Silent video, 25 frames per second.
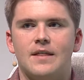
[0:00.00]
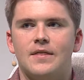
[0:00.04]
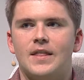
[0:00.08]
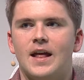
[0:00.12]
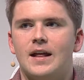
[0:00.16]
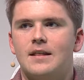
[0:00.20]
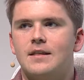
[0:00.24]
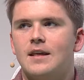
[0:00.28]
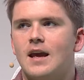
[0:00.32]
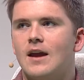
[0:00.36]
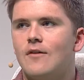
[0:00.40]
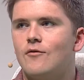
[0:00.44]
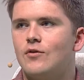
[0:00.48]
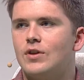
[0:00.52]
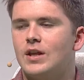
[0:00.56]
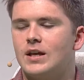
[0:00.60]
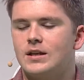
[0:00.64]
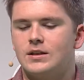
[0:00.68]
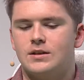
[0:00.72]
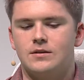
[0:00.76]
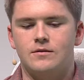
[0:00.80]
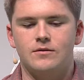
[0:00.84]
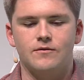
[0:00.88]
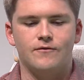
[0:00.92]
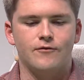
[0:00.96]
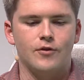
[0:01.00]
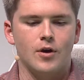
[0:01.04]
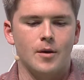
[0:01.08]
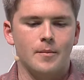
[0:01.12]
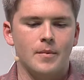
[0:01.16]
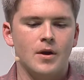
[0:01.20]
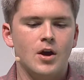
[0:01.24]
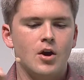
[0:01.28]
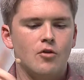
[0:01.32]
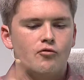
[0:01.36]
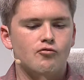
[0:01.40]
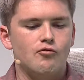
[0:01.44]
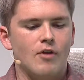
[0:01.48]
and that's everything
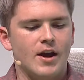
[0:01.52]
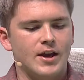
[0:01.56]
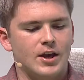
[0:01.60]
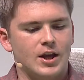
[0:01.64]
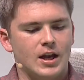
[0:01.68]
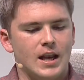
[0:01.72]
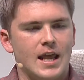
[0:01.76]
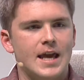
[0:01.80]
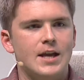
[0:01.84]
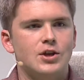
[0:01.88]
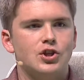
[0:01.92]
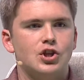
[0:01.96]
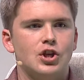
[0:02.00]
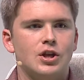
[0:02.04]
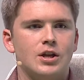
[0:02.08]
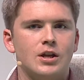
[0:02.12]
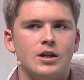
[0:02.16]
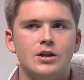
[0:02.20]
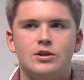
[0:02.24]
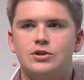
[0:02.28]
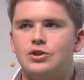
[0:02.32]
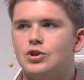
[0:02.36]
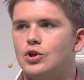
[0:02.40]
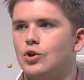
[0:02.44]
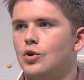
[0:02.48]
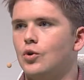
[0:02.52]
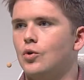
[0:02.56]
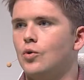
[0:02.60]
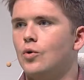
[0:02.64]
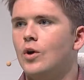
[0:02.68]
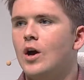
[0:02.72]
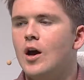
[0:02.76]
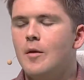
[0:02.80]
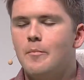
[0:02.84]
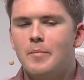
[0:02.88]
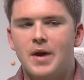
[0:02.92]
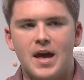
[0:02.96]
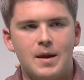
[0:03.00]
from regulation to
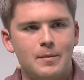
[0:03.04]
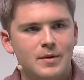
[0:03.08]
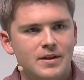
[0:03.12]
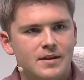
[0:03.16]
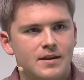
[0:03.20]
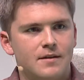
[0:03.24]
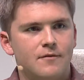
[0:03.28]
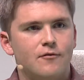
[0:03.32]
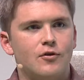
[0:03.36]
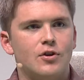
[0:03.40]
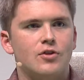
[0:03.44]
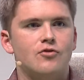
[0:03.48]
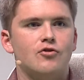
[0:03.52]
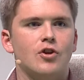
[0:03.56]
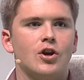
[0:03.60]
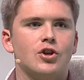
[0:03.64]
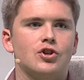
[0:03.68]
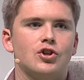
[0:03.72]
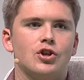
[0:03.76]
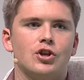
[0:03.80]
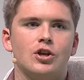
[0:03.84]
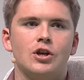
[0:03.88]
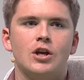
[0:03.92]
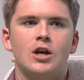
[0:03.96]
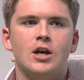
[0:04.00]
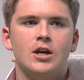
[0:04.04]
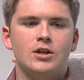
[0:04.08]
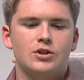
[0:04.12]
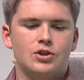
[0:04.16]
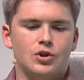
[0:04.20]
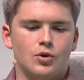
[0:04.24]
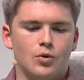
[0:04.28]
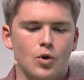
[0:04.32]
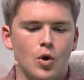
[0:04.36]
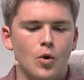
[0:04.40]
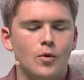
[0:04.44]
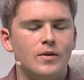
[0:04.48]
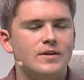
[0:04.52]
payments infrastructure
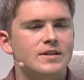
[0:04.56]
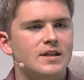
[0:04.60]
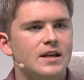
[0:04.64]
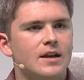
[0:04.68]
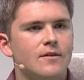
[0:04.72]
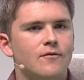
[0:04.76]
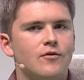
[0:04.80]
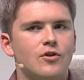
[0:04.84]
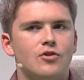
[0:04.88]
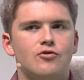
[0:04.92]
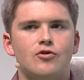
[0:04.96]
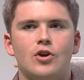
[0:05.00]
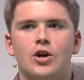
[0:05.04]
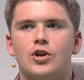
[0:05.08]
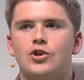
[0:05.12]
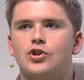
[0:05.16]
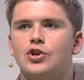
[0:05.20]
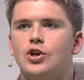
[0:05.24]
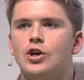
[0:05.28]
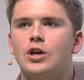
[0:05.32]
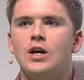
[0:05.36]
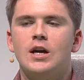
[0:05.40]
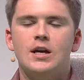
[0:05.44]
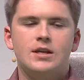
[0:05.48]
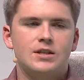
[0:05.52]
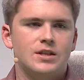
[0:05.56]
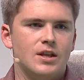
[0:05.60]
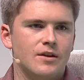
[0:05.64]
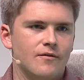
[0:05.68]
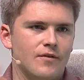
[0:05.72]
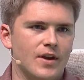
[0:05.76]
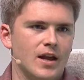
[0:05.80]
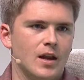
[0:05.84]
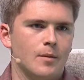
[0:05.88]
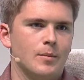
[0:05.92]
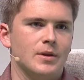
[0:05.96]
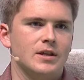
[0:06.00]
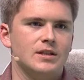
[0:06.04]
to hosting infrastructure to the
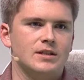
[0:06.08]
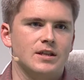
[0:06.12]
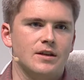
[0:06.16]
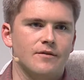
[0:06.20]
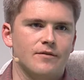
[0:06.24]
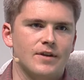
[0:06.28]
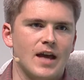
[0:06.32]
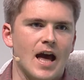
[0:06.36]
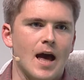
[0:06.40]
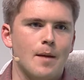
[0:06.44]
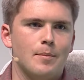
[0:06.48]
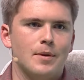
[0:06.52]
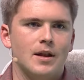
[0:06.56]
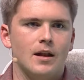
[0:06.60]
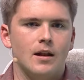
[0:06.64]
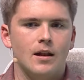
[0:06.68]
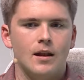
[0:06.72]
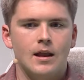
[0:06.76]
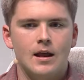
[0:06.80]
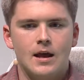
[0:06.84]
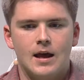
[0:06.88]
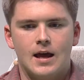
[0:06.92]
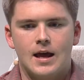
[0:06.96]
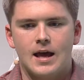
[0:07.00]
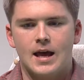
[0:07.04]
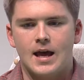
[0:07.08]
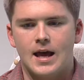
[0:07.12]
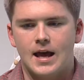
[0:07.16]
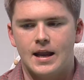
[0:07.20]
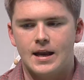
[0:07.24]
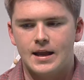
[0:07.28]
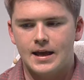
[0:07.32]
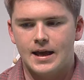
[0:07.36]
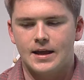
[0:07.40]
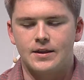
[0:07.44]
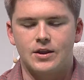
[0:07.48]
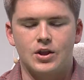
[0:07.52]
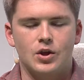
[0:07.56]
availability of capital.
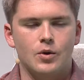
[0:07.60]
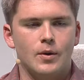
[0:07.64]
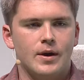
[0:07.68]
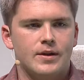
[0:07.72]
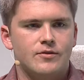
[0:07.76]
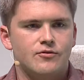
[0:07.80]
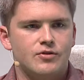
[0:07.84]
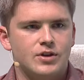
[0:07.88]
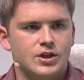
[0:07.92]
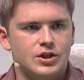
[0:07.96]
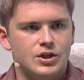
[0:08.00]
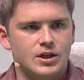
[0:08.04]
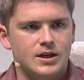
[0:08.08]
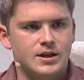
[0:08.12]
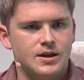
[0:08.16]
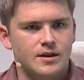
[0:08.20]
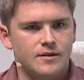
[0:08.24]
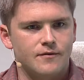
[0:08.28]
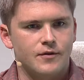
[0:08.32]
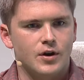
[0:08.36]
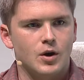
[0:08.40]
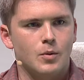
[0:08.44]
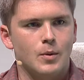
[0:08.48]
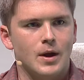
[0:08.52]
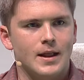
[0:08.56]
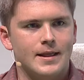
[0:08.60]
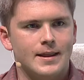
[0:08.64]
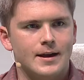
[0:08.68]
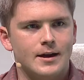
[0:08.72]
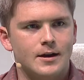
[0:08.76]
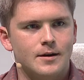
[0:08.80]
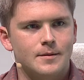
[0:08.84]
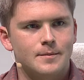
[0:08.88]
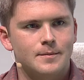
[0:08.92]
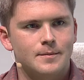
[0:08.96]
And again, the US traditionally does very well there.